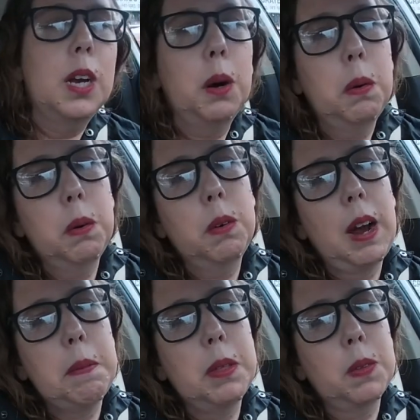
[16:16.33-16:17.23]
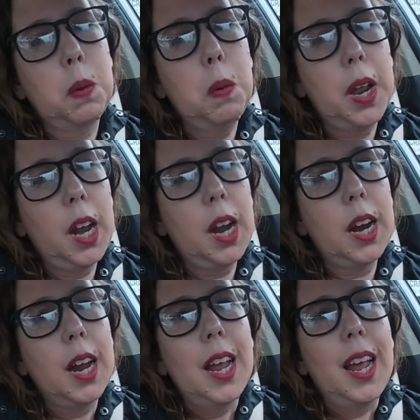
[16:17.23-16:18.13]
to go grab this
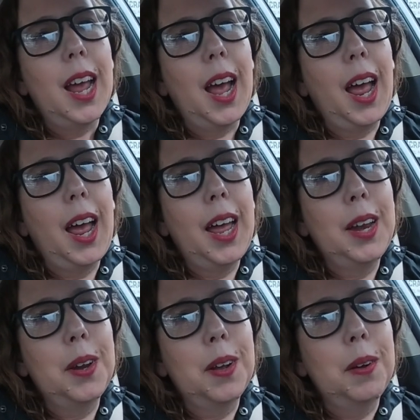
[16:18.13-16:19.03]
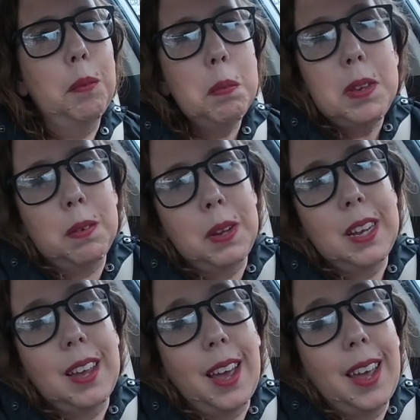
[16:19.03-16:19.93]
order and we'll be
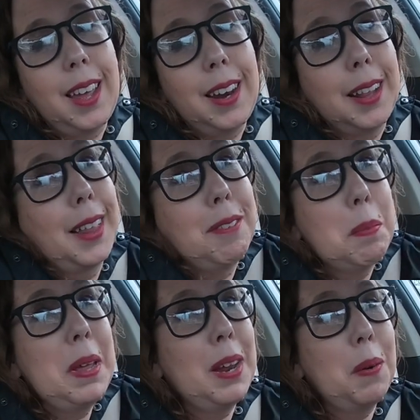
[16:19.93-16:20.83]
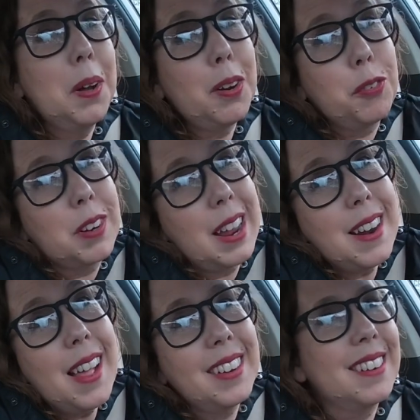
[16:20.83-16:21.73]
doing an 11 minute order for
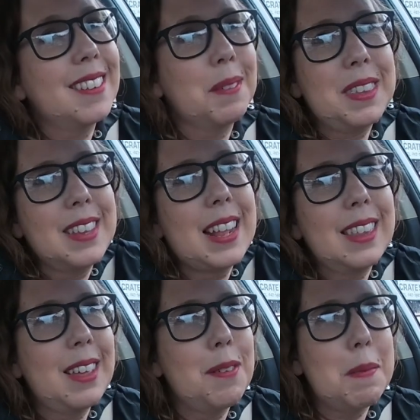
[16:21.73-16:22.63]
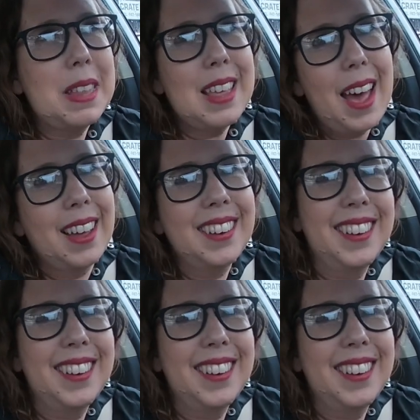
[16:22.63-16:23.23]
$10. So what's not to love about that?